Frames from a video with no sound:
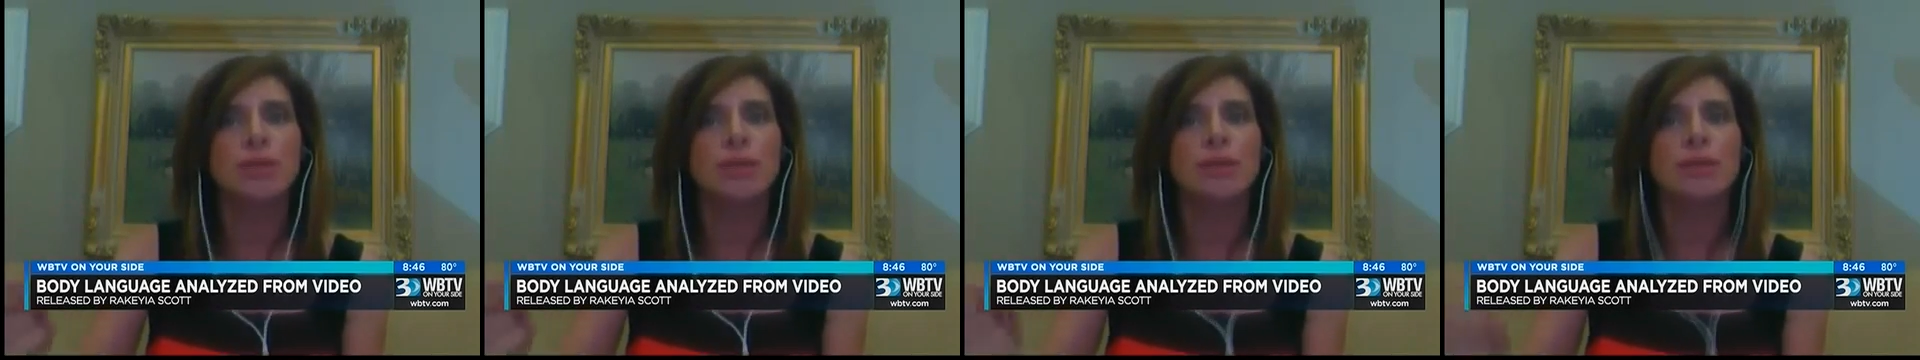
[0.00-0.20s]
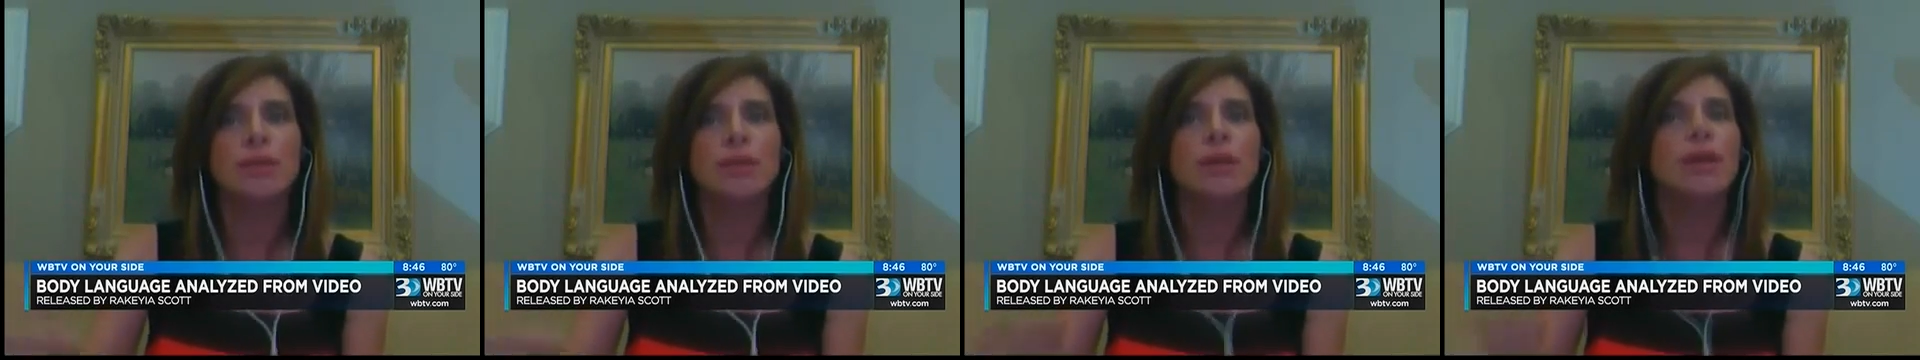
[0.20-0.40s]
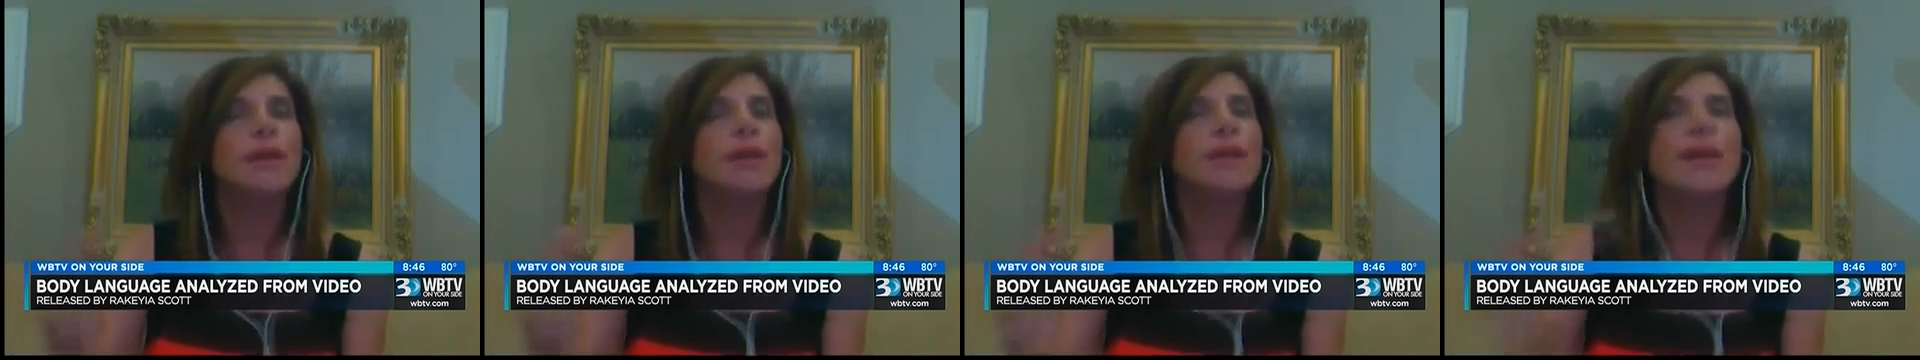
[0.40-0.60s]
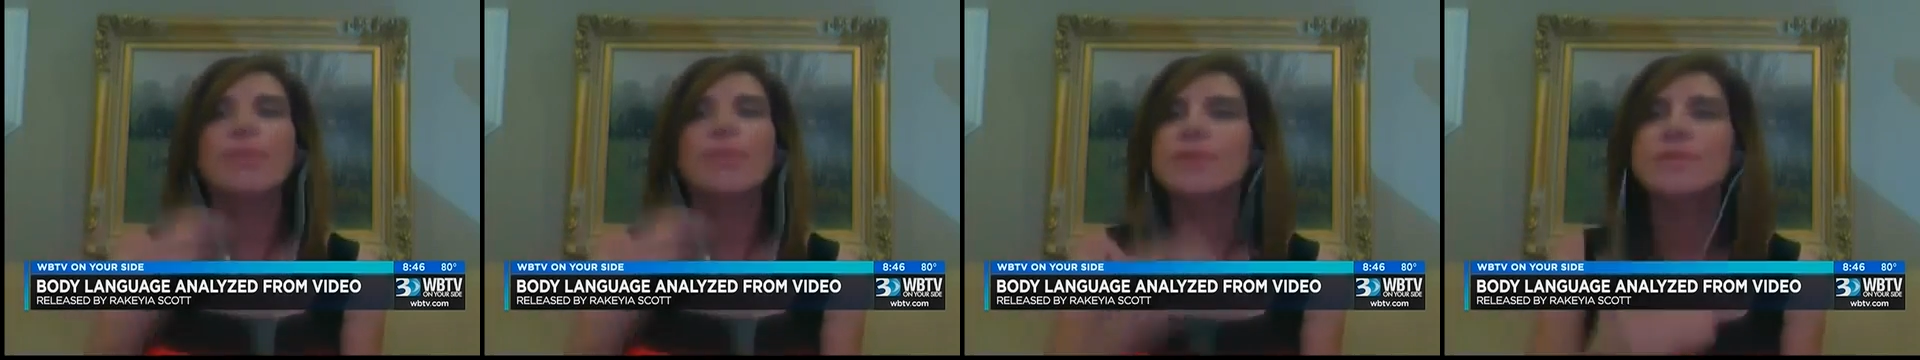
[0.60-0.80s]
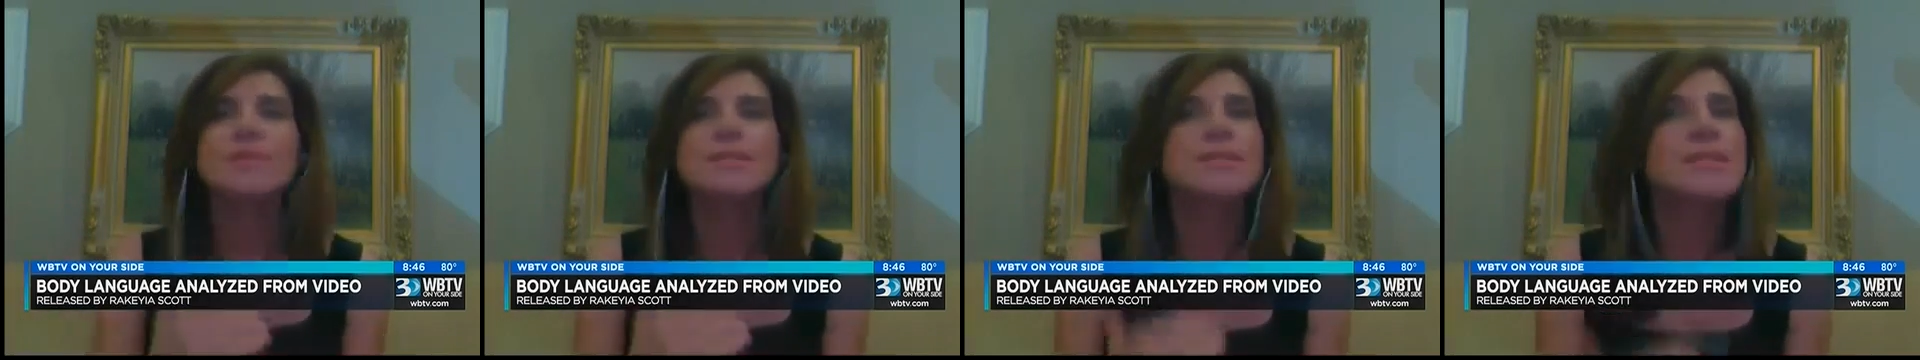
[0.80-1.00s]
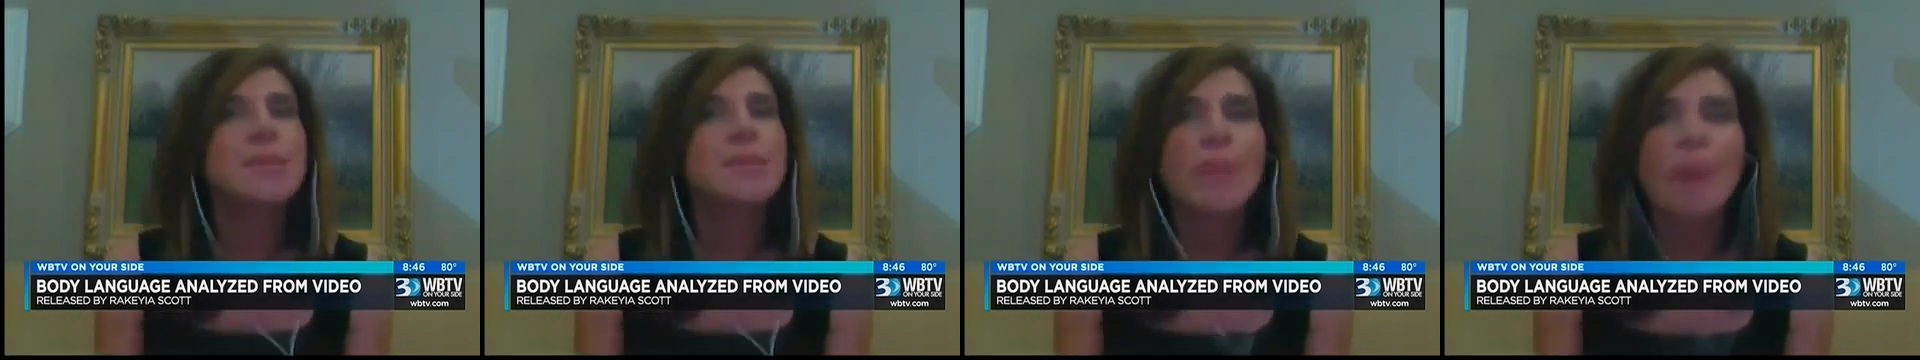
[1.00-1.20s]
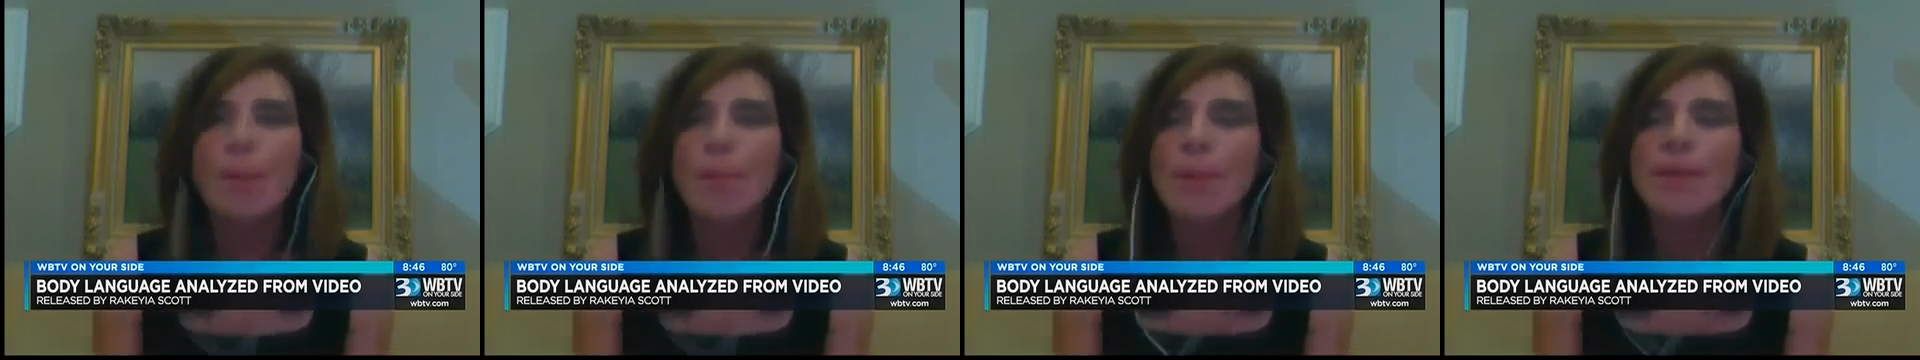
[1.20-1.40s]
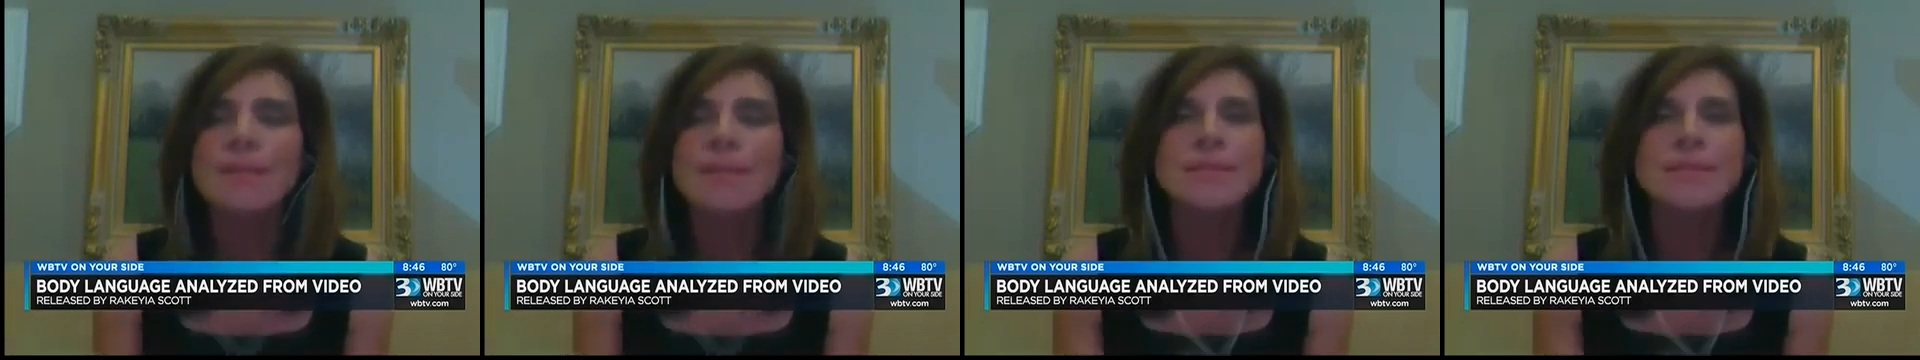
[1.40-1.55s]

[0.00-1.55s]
it. Again, this isn't about